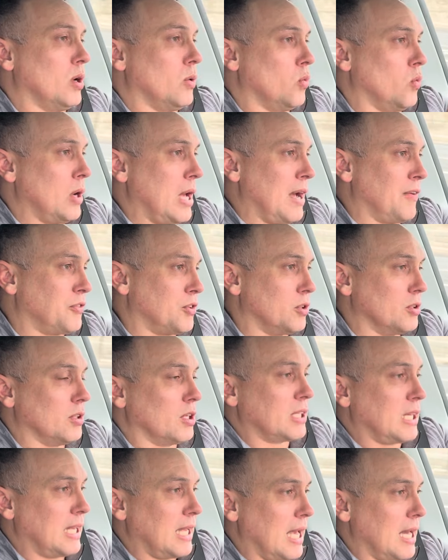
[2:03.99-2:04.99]
after
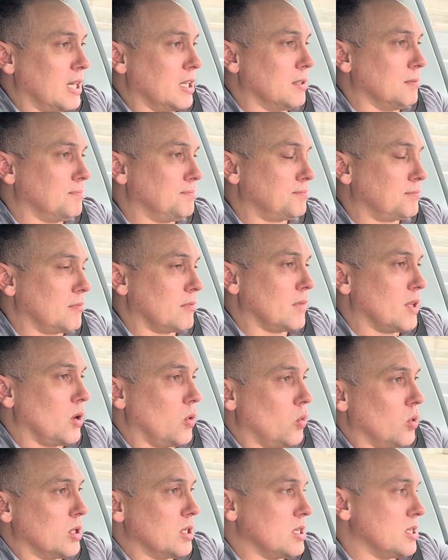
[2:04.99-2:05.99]
looking at it
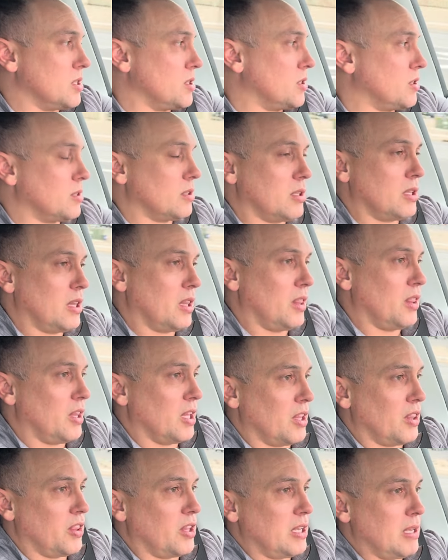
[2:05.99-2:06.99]
was
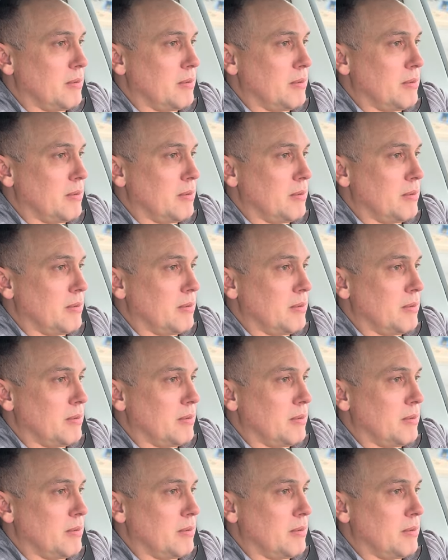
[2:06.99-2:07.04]
that the